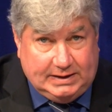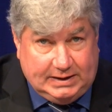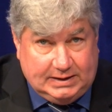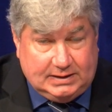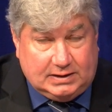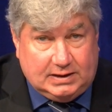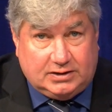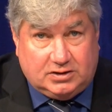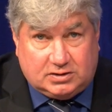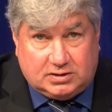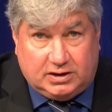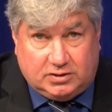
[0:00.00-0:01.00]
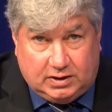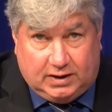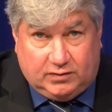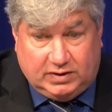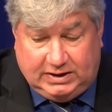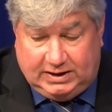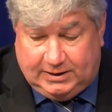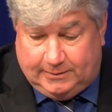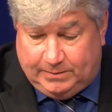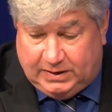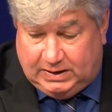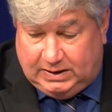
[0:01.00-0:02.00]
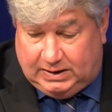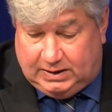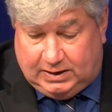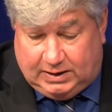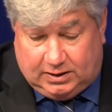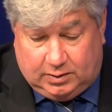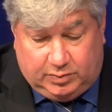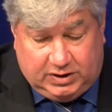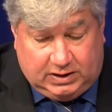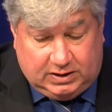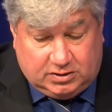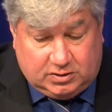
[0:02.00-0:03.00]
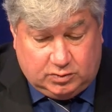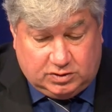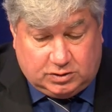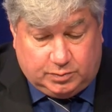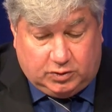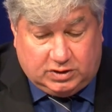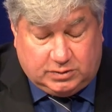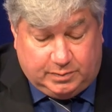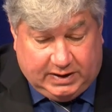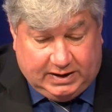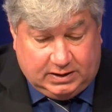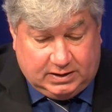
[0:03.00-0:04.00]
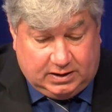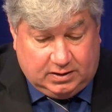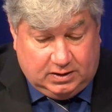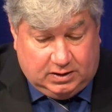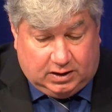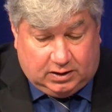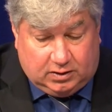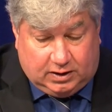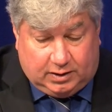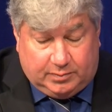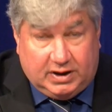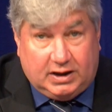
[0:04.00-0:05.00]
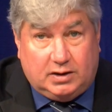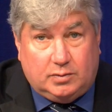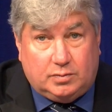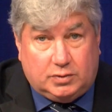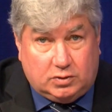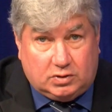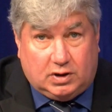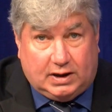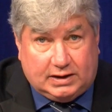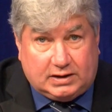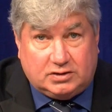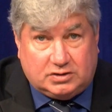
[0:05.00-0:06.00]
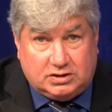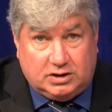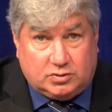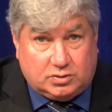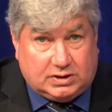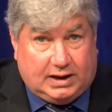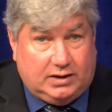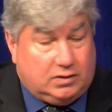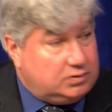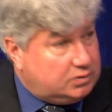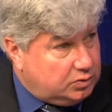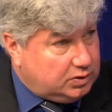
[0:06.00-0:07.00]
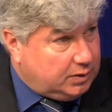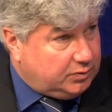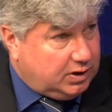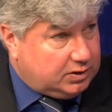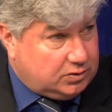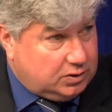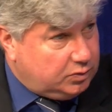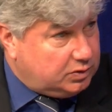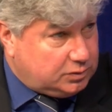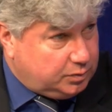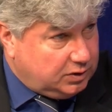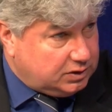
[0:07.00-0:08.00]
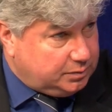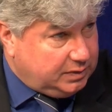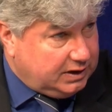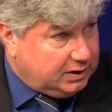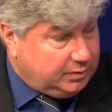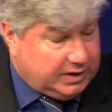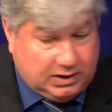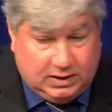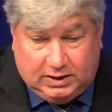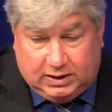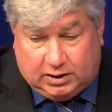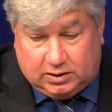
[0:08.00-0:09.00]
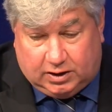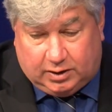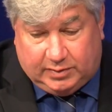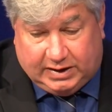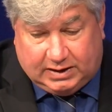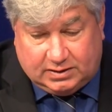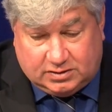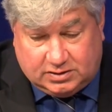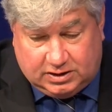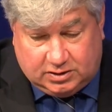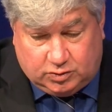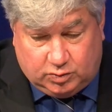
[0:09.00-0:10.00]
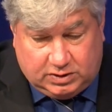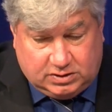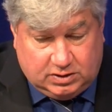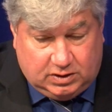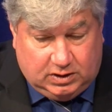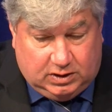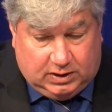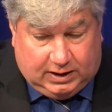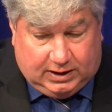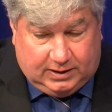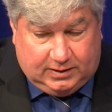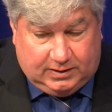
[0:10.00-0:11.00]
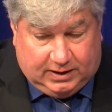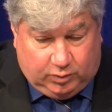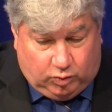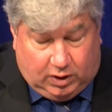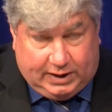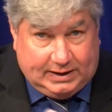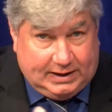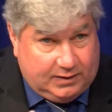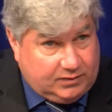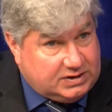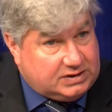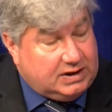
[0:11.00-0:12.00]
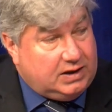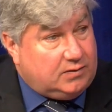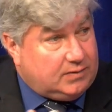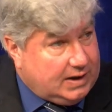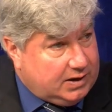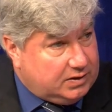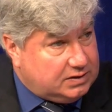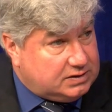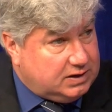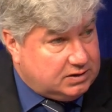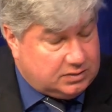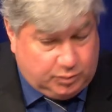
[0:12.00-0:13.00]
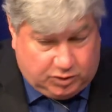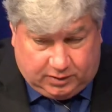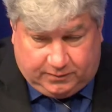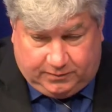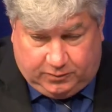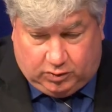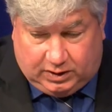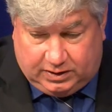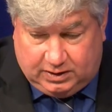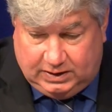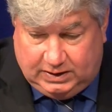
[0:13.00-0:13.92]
in the legislature every year. And another big issue is sports betting that a lot of my blue collar constituents, I don't do it, I'm not good with sports betting, but a lot of my constituents, uh, they want it. Every state around us has put it forth,